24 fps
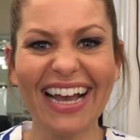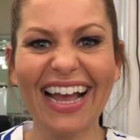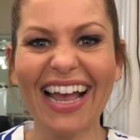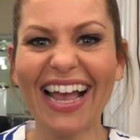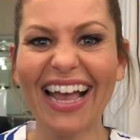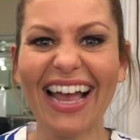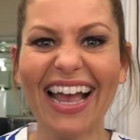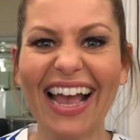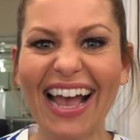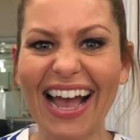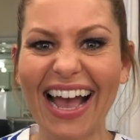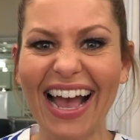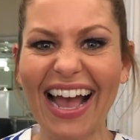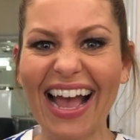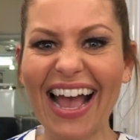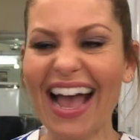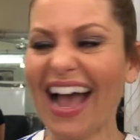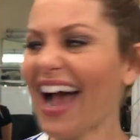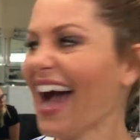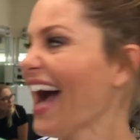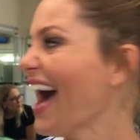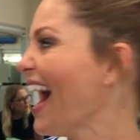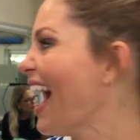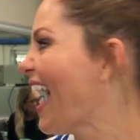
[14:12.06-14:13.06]
Video
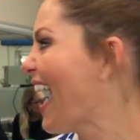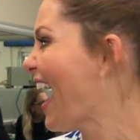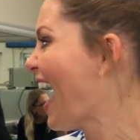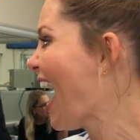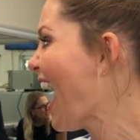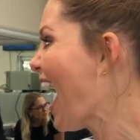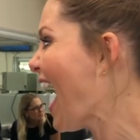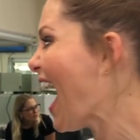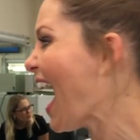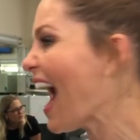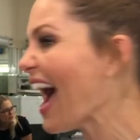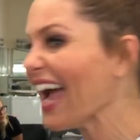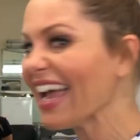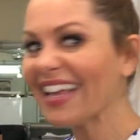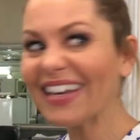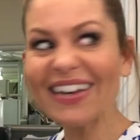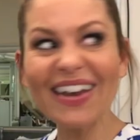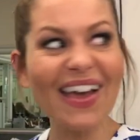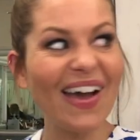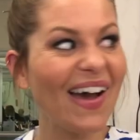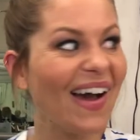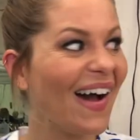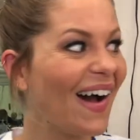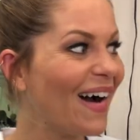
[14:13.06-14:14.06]
interruptions over I
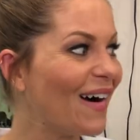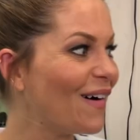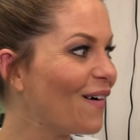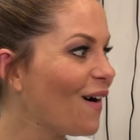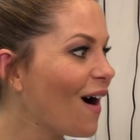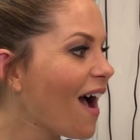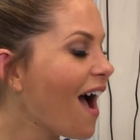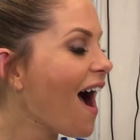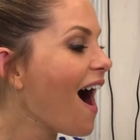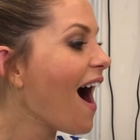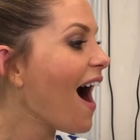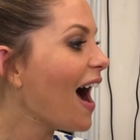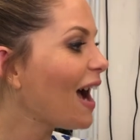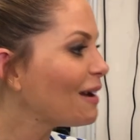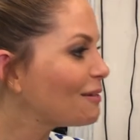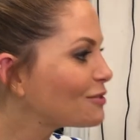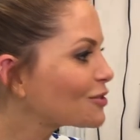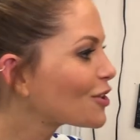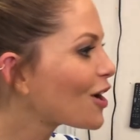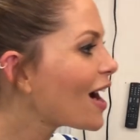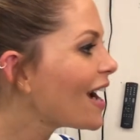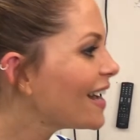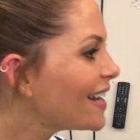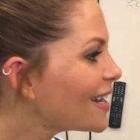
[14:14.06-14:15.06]
there. know.
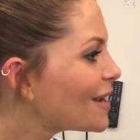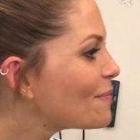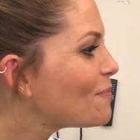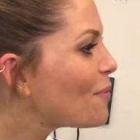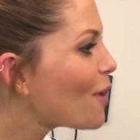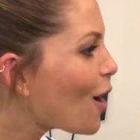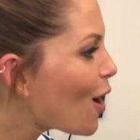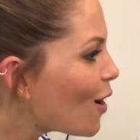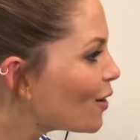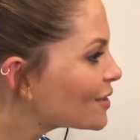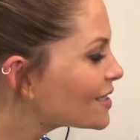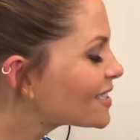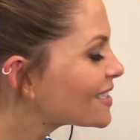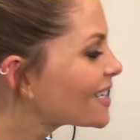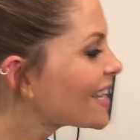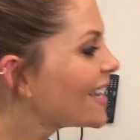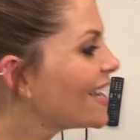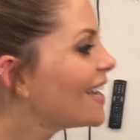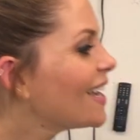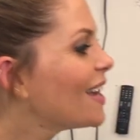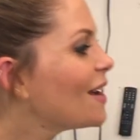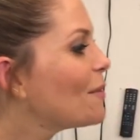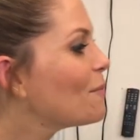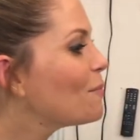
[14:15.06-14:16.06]

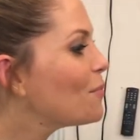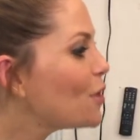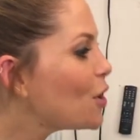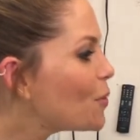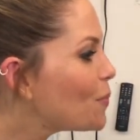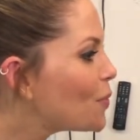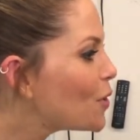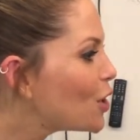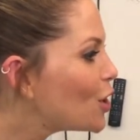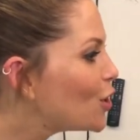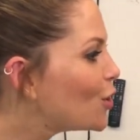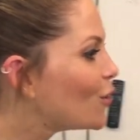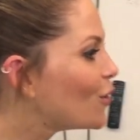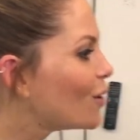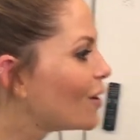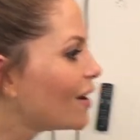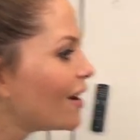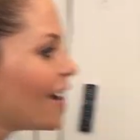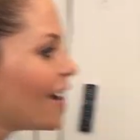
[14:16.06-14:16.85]
I'm trying to sound? post.